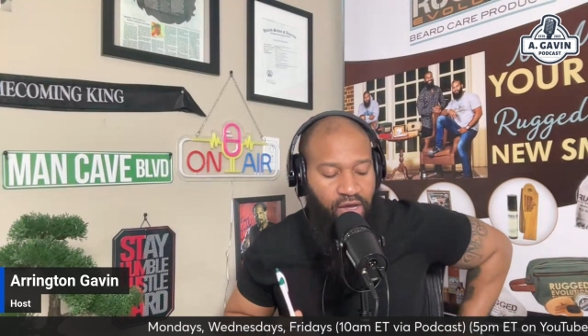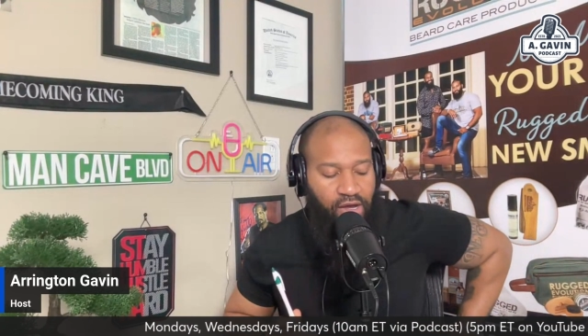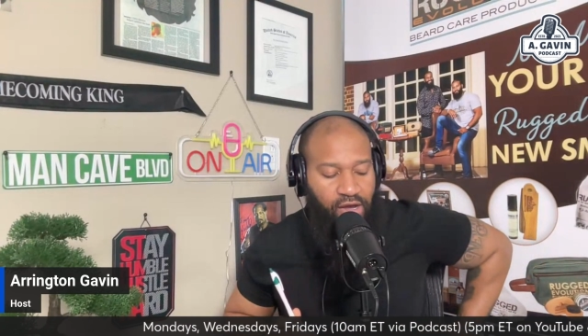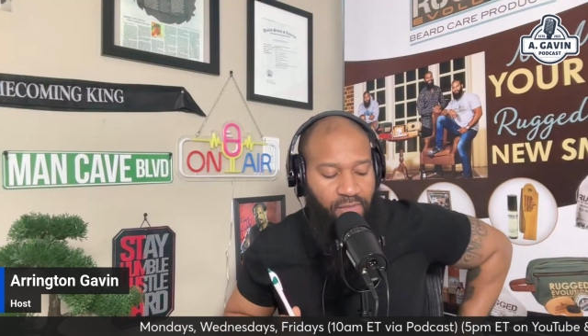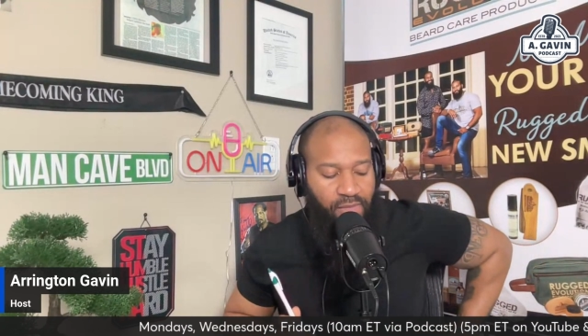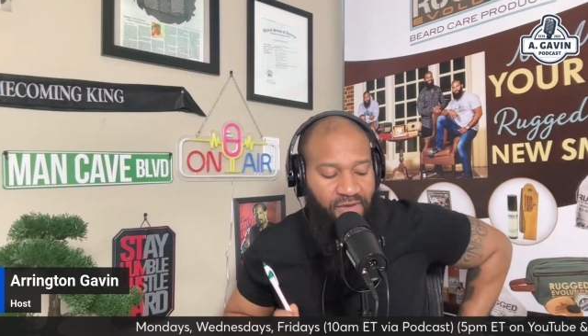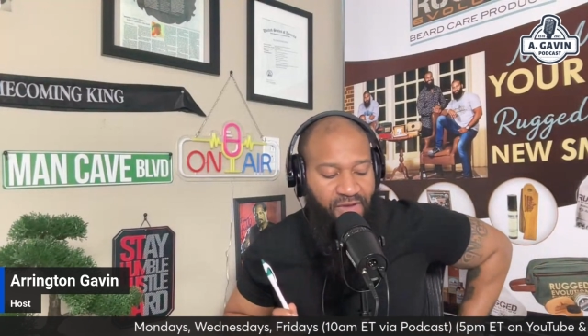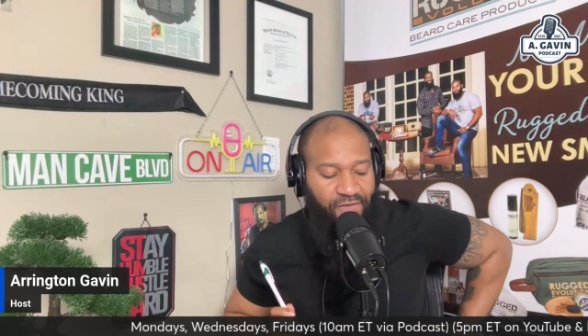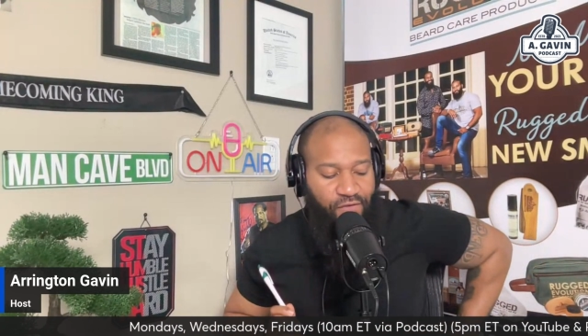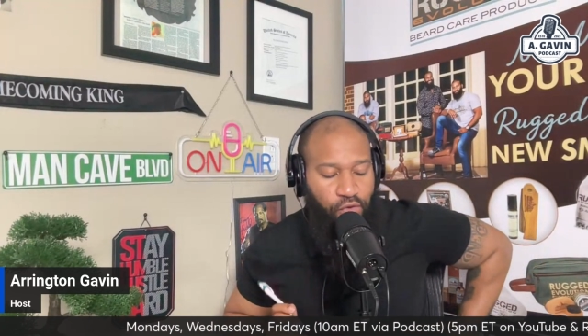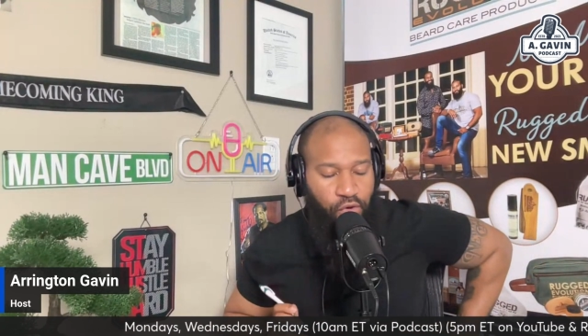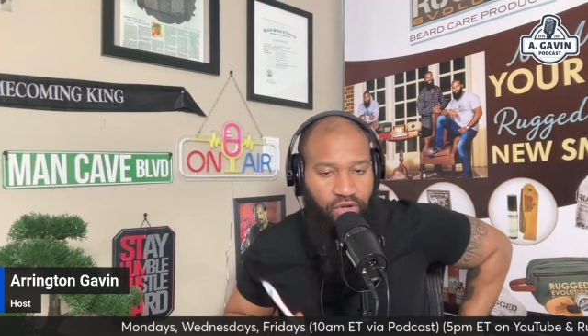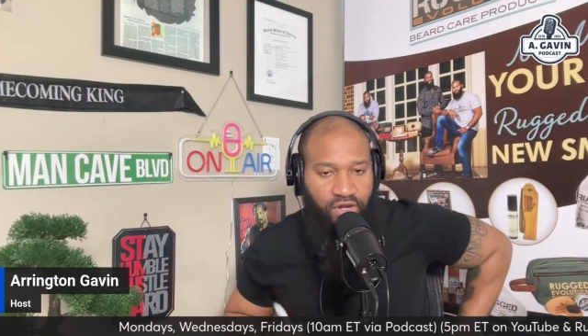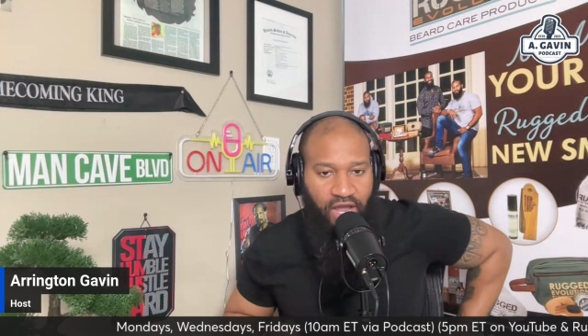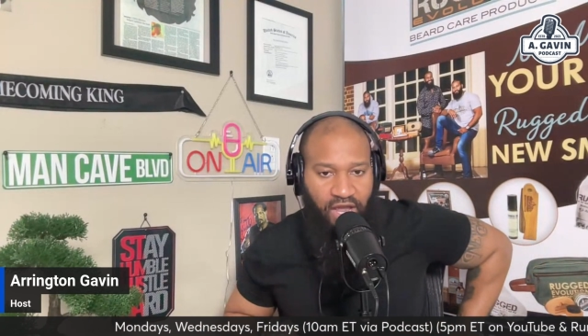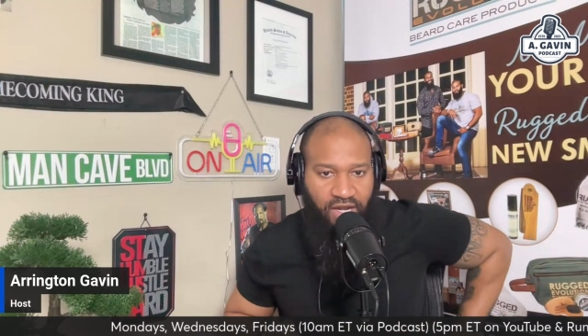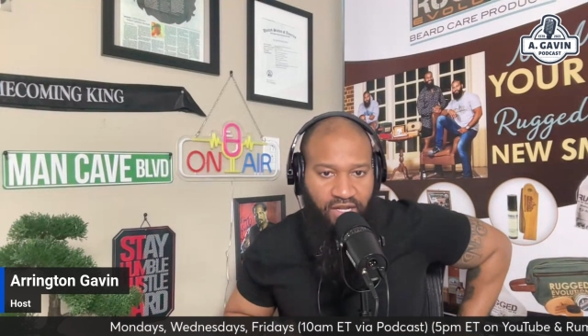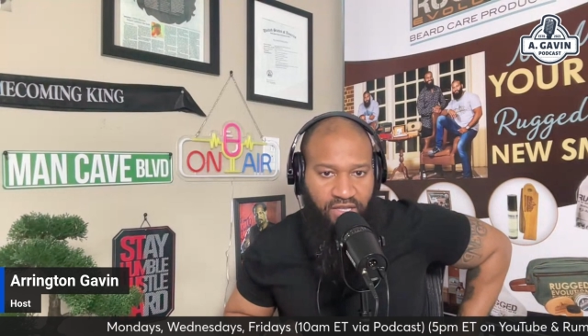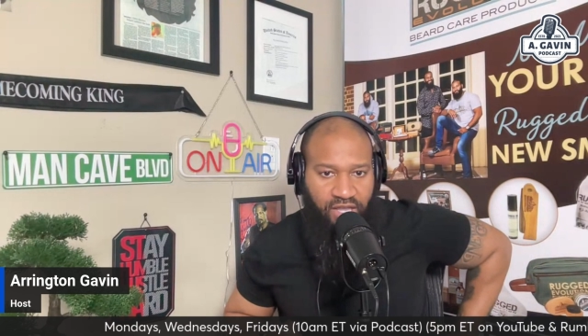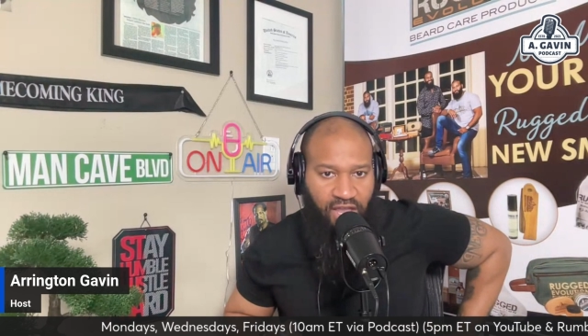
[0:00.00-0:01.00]
If you are
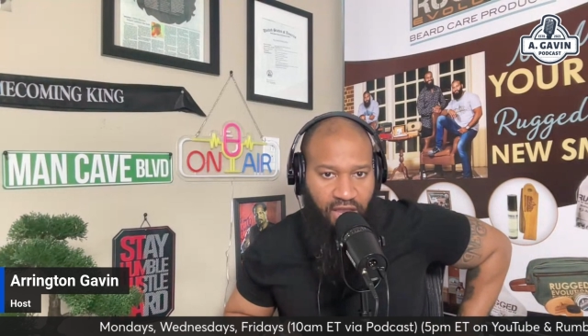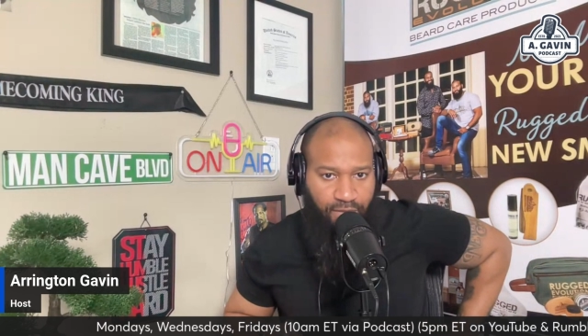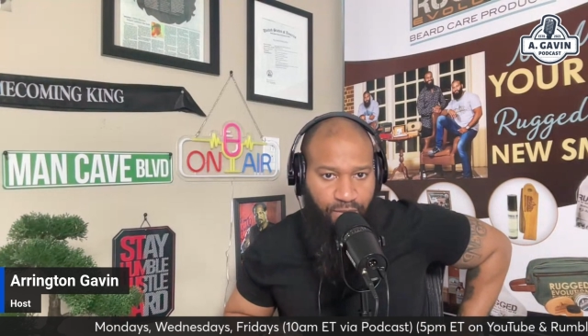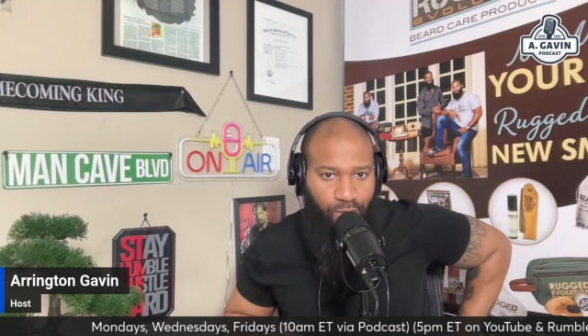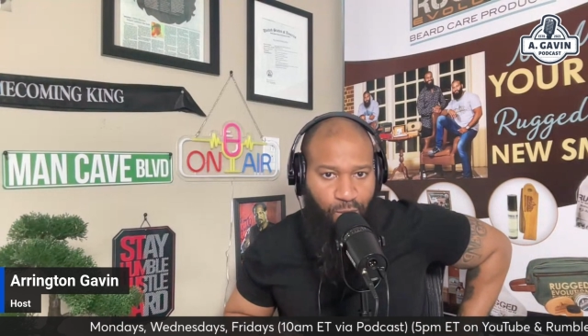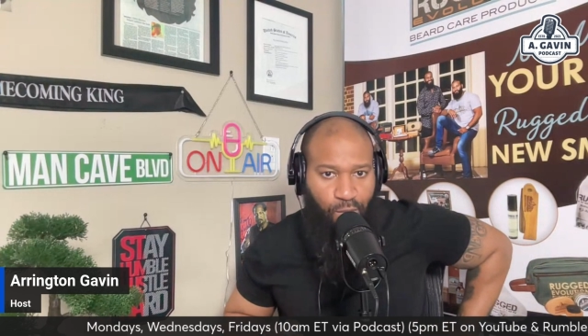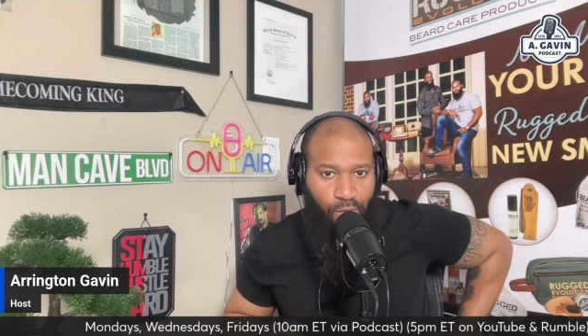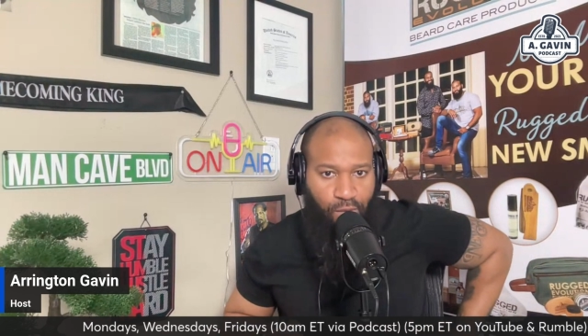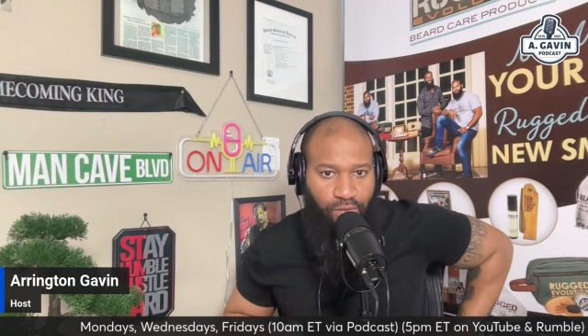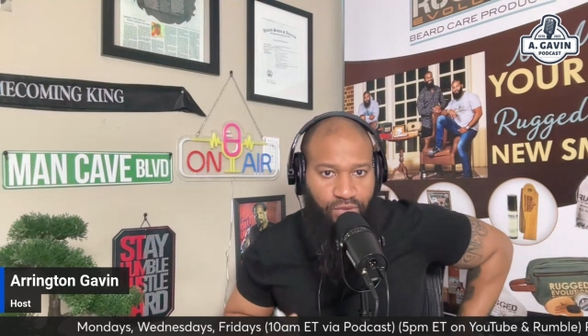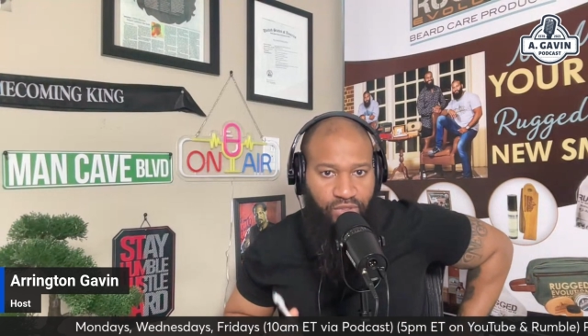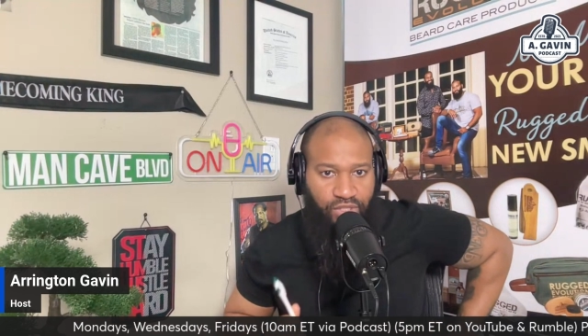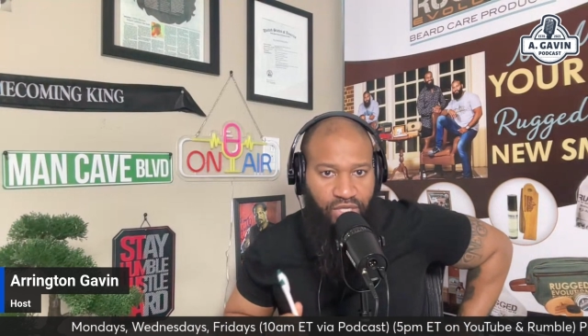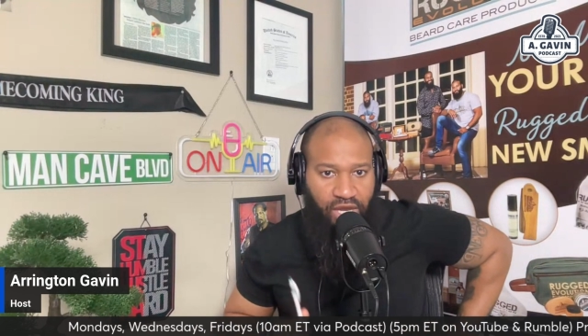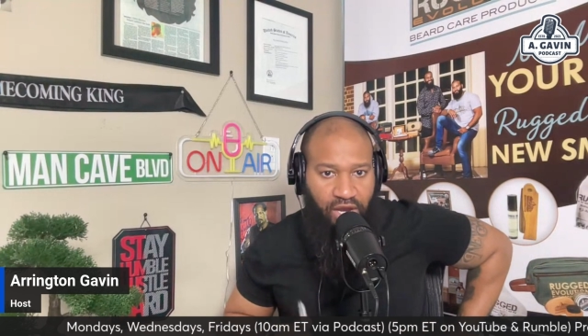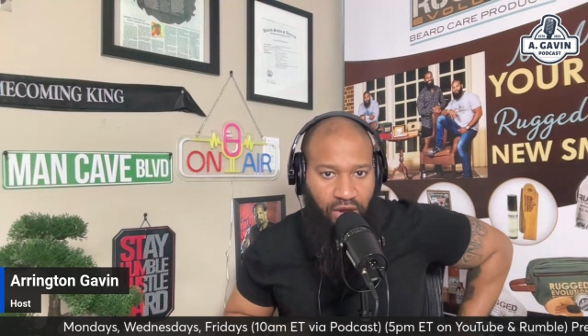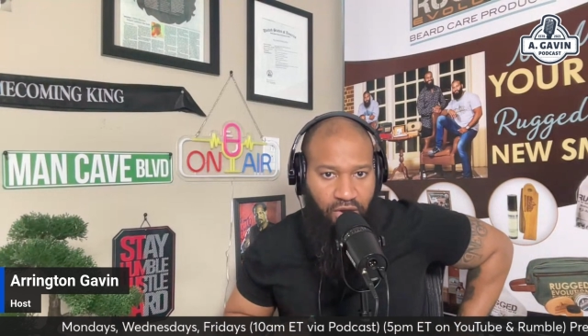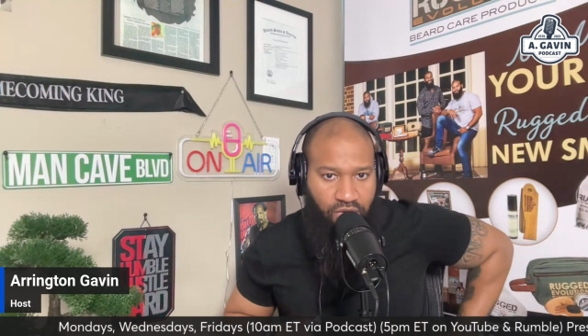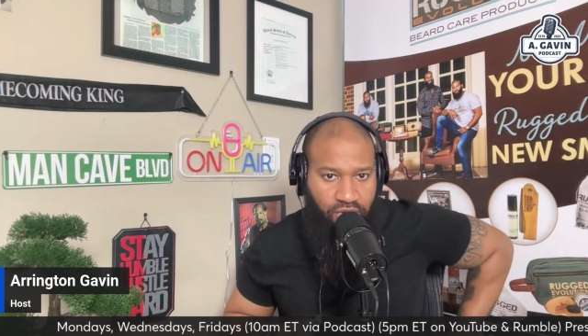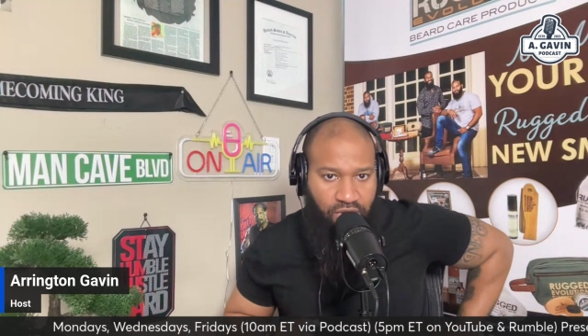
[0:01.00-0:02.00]
not in the Hampton Roads
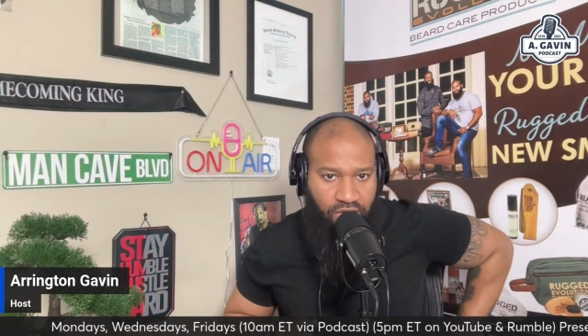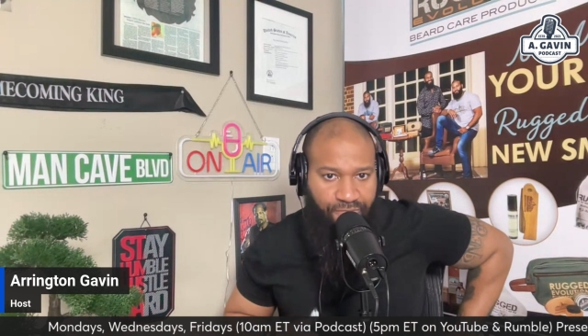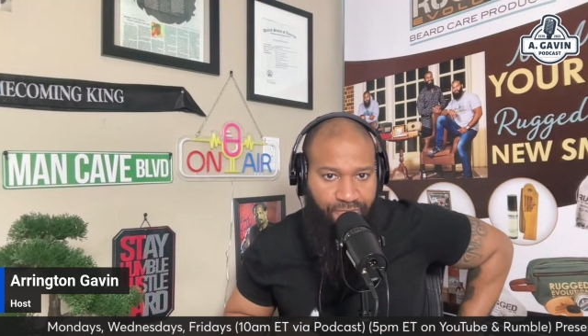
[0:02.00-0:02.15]
area